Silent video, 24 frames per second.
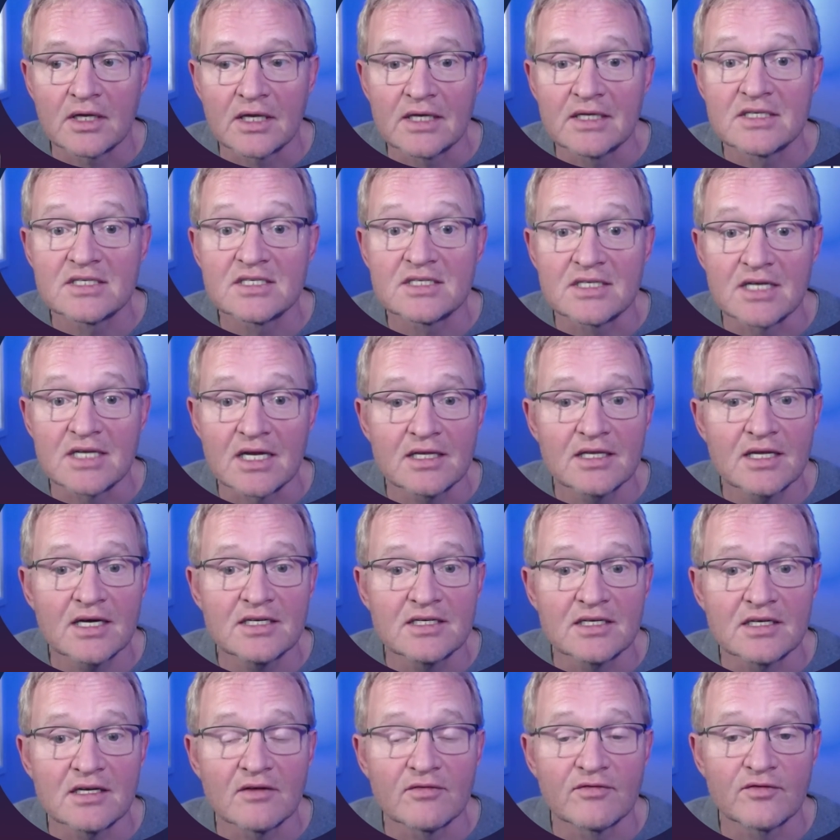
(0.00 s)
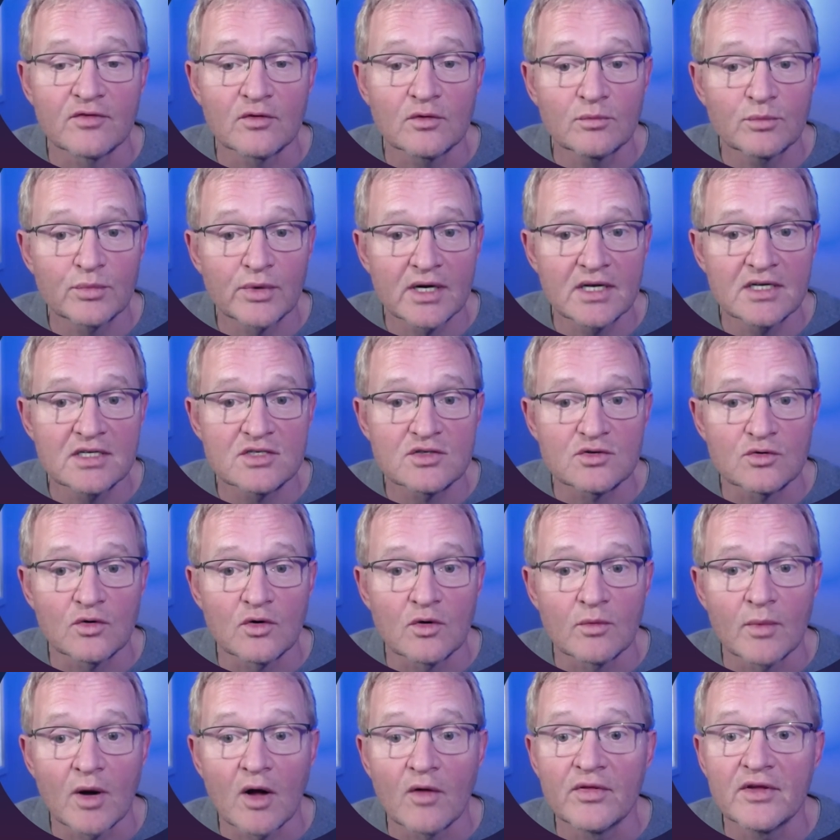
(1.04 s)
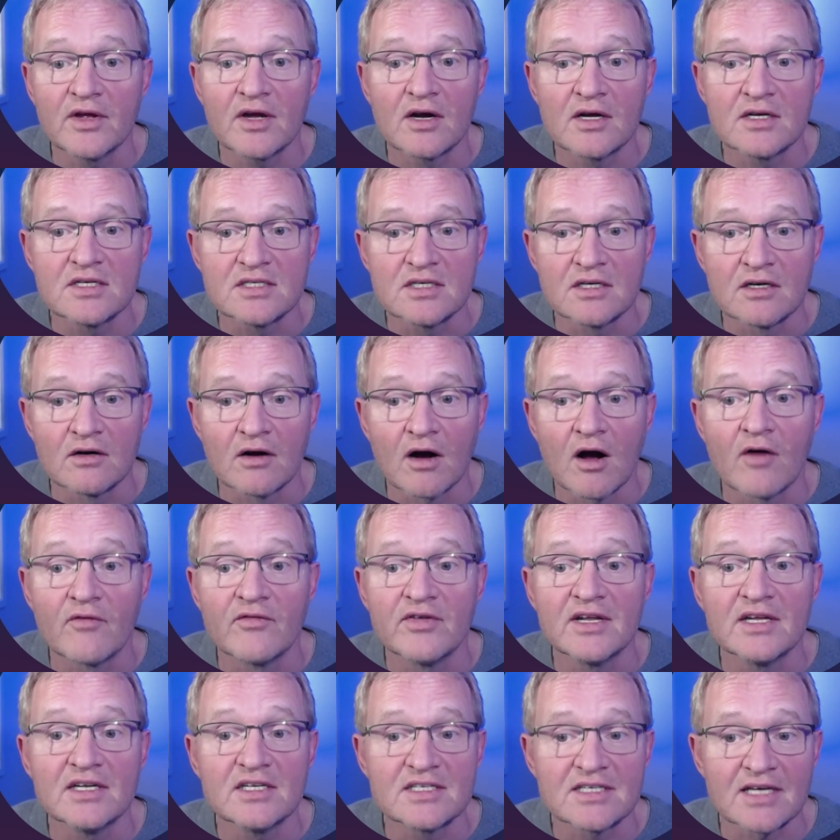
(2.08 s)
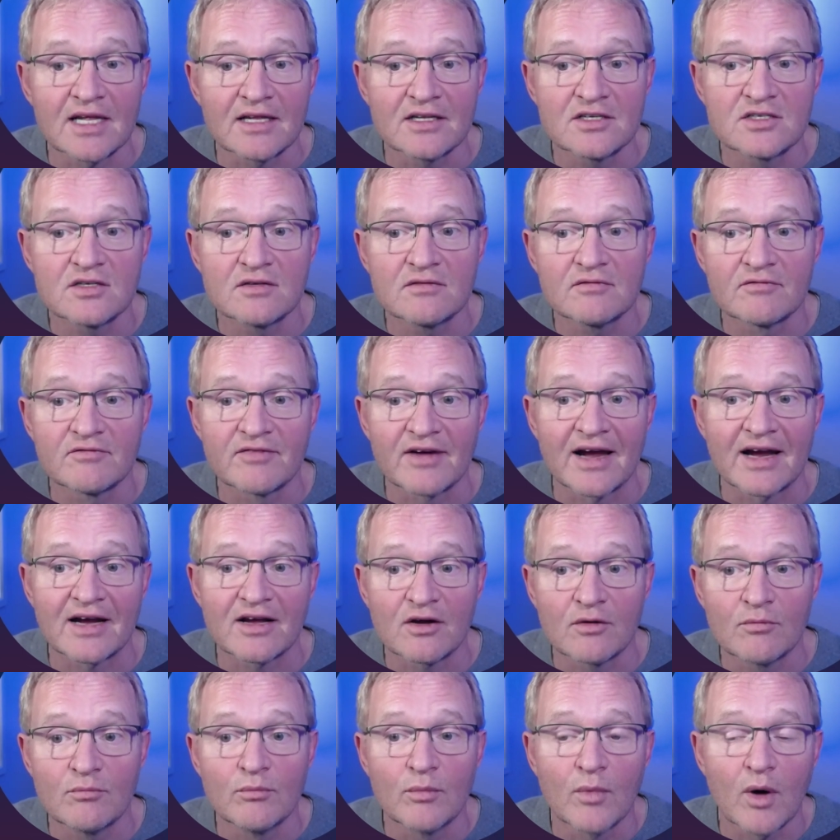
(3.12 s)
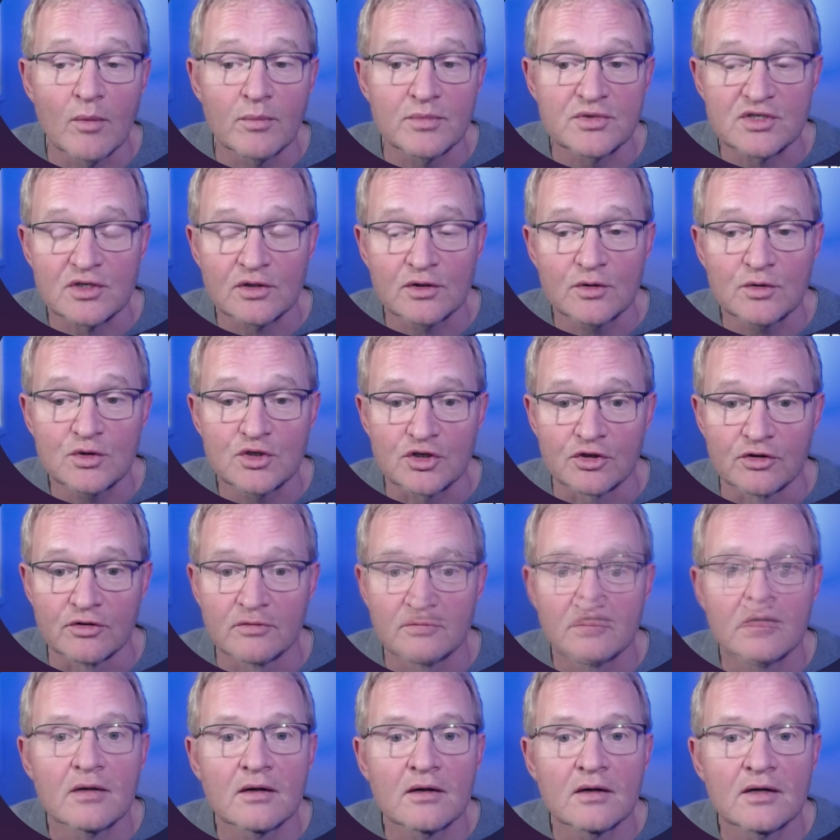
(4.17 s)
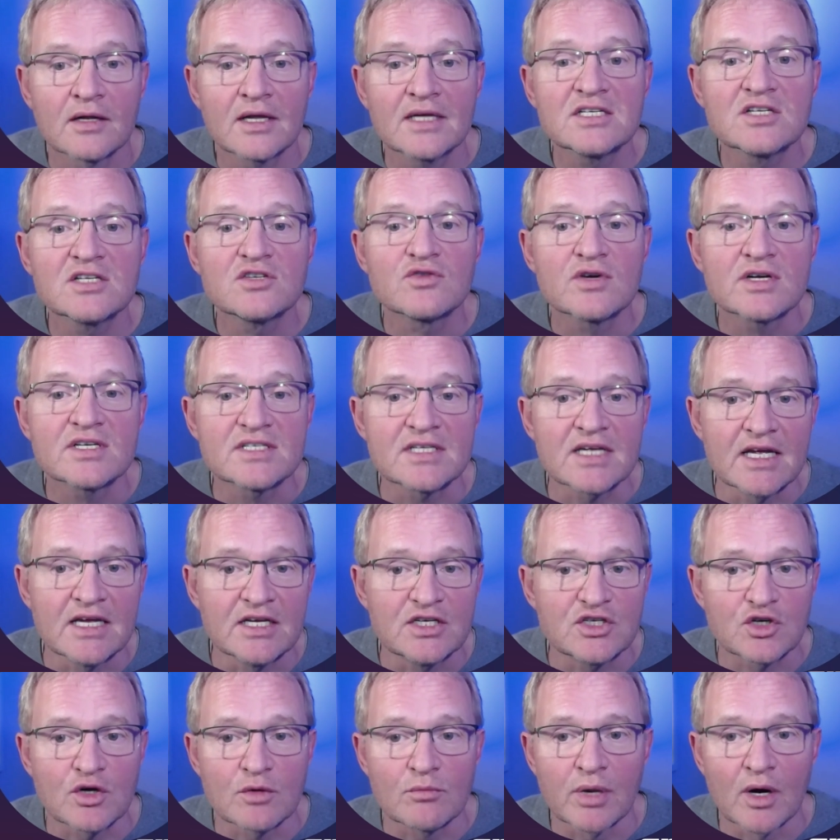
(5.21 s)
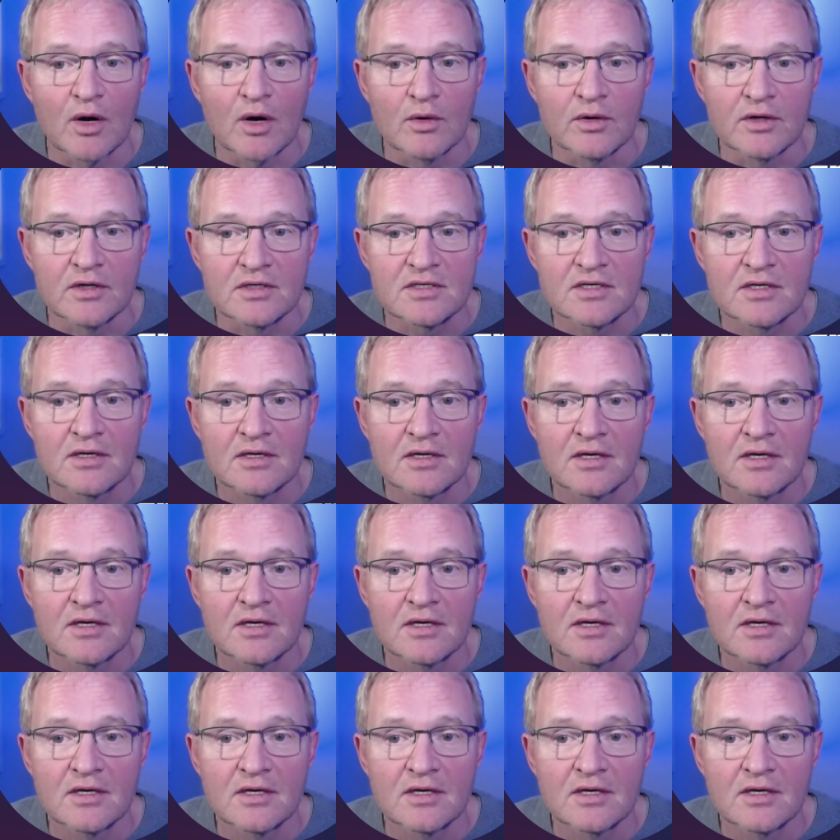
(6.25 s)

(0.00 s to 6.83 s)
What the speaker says: Instead, they did a full brainstorm on the idea of an intelligent vac and mop solution. Let's address each component.